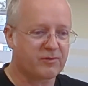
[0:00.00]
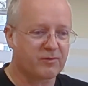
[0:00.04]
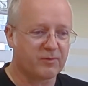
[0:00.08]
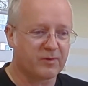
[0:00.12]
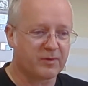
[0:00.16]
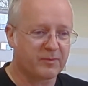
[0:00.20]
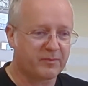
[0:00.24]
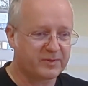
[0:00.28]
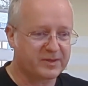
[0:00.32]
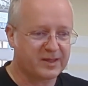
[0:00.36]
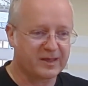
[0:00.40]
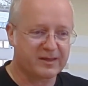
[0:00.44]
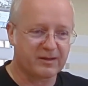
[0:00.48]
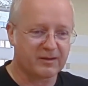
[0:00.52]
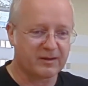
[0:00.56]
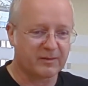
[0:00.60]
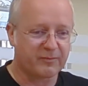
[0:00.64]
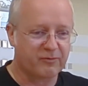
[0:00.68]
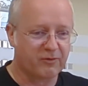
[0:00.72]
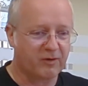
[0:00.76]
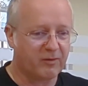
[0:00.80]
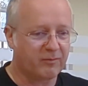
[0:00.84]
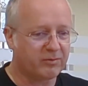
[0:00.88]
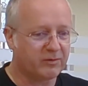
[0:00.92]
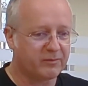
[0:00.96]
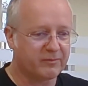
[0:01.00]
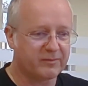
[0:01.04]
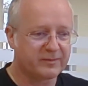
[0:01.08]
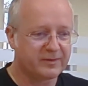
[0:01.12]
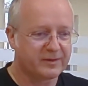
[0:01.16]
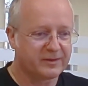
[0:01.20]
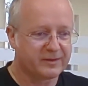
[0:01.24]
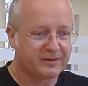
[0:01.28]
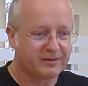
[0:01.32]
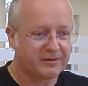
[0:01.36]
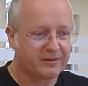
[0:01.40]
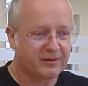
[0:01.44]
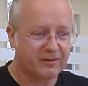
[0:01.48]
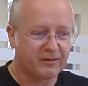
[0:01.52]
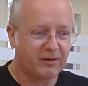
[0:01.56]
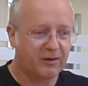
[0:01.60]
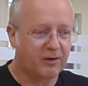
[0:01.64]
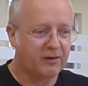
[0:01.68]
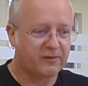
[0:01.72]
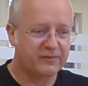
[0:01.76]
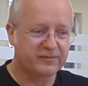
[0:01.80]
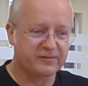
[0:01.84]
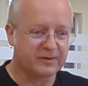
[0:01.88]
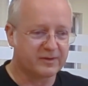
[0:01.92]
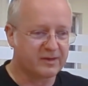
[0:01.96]
to a particular problem,
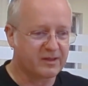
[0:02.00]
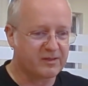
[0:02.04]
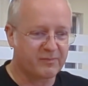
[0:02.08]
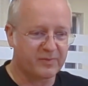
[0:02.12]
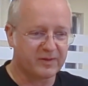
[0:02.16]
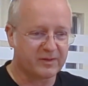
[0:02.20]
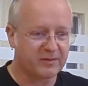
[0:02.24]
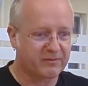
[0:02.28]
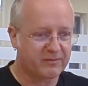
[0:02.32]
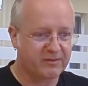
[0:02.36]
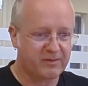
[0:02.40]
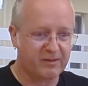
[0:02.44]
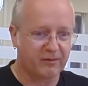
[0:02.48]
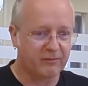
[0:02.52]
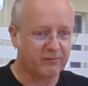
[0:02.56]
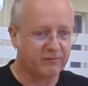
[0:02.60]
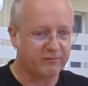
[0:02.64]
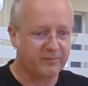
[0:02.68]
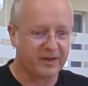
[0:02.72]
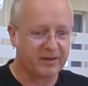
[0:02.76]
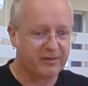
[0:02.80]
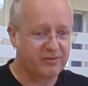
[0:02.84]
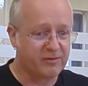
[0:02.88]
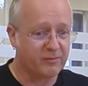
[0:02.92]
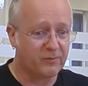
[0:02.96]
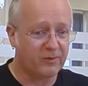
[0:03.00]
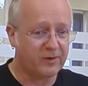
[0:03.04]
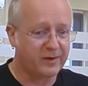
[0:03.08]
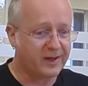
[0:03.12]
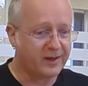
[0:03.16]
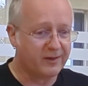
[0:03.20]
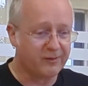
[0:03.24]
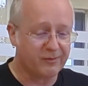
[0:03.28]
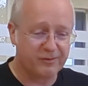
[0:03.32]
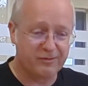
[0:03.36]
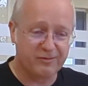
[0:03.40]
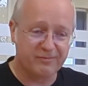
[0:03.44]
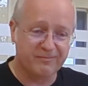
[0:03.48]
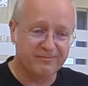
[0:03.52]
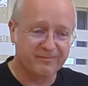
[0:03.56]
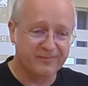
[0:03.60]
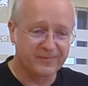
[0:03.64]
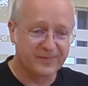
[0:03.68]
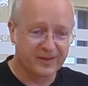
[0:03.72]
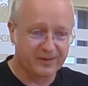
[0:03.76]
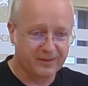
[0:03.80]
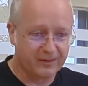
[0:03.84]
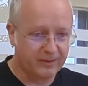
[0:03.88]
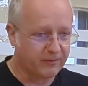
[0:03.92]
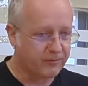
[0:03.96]
often it's been solved by someone else
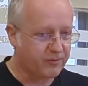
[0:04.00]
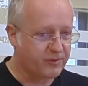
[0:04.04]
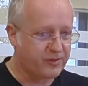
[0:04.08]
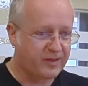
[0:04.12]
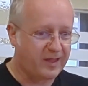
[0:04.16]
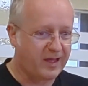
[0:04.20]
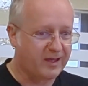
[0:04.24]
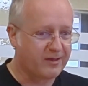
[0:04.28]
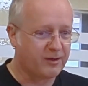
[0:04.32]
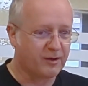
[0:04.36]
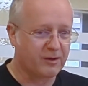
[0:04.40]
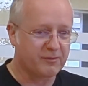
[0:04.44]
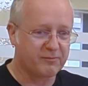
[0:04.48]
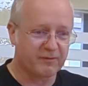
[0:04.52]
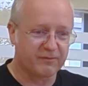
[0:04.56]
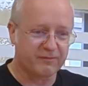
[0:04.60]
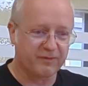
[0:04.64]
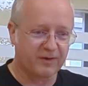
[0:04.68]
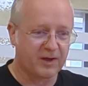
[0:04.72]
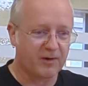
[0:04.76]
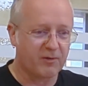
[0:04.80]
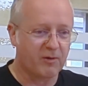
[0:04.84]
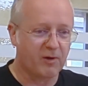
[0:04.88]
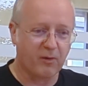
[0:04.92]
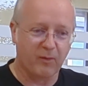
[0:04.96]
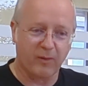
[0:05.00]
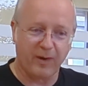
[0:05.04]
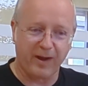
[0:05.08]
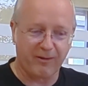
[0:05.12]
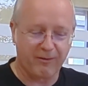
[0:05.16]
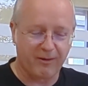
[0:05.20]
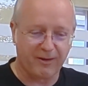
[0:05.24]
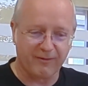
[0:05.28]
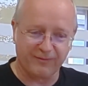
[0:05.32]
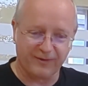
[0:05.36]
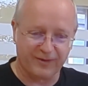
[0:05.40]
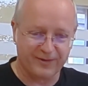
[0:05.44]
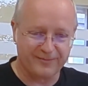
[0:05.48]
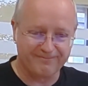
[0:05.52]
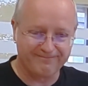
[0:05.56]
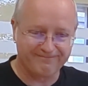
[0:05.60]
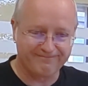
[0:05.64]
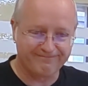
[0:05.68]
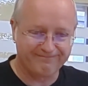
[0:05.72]
on Stack Overflow or wherever.